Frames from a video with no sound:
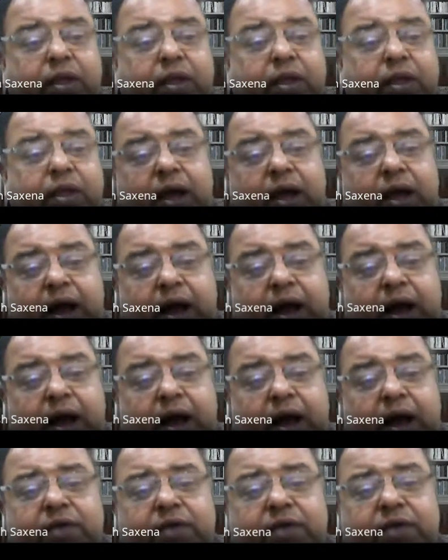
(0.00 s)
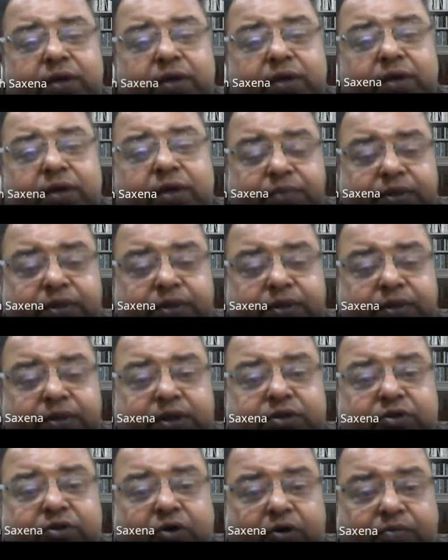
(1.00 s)
High level business
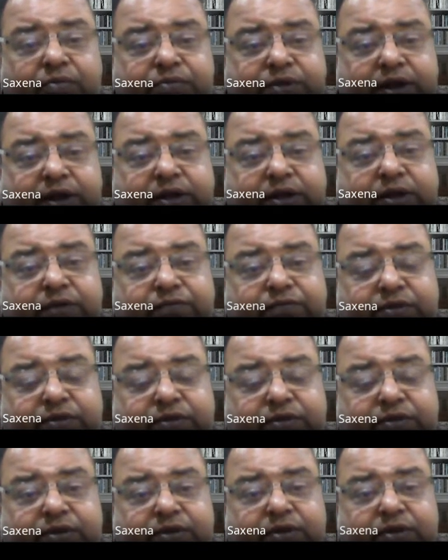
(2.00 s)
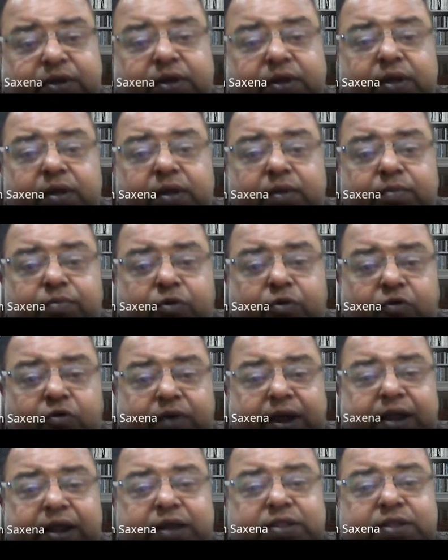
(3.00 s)
objectives
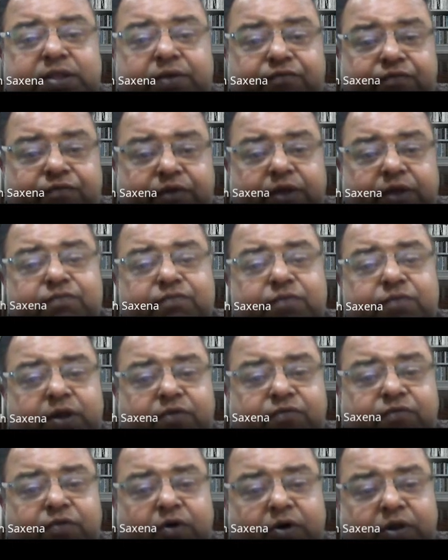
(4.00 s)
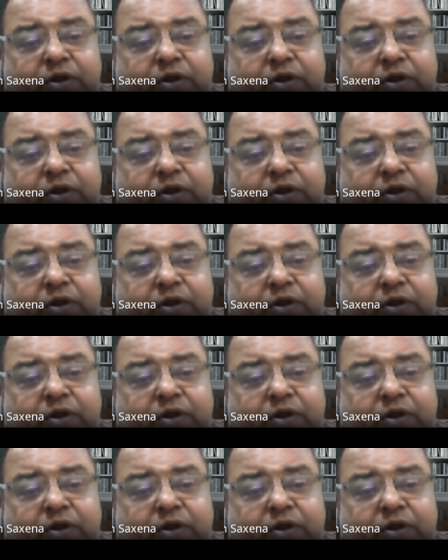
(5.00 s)
provide the framework for